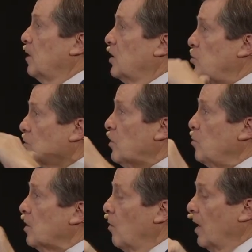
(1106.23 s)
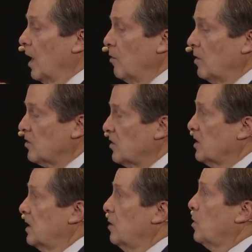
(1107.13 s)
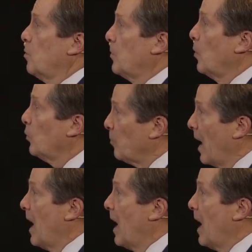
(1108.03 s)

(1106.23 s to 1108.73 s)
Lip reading: to make sure that we're going out consistent with what those